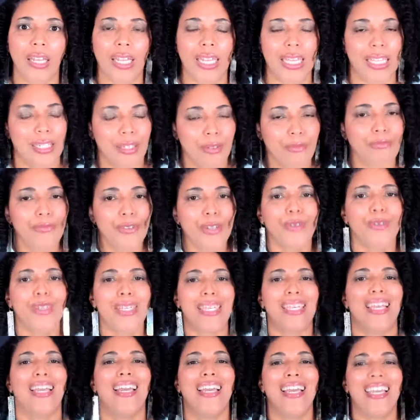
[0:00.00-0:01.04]
Like it's a
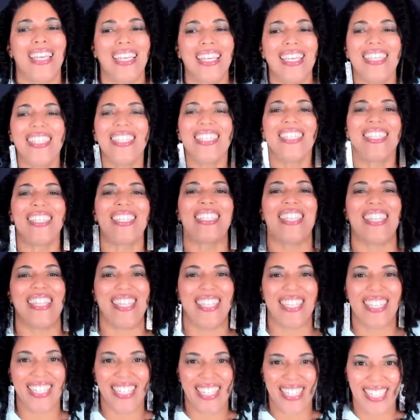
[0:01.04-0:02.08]
very easy
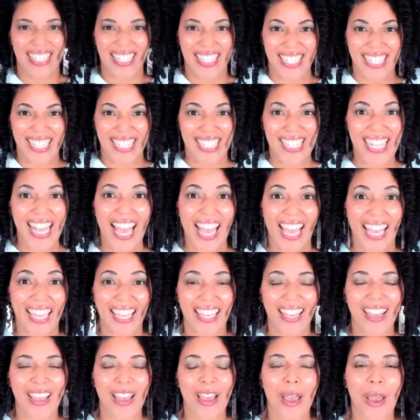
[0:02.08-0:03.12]
thing to just say,